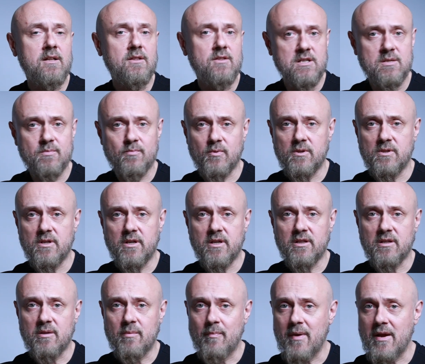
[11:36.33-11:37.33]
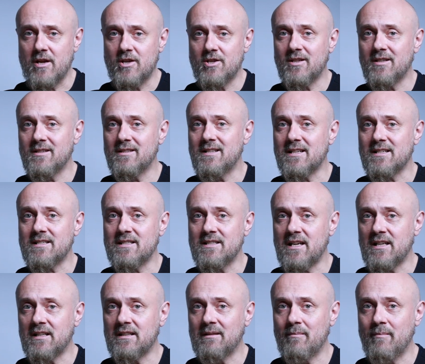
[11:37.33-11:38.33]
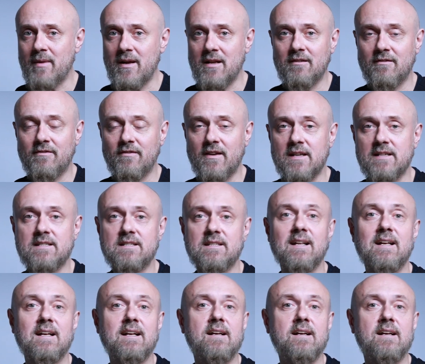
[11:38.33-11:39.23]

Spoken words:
this particular patient does not manifest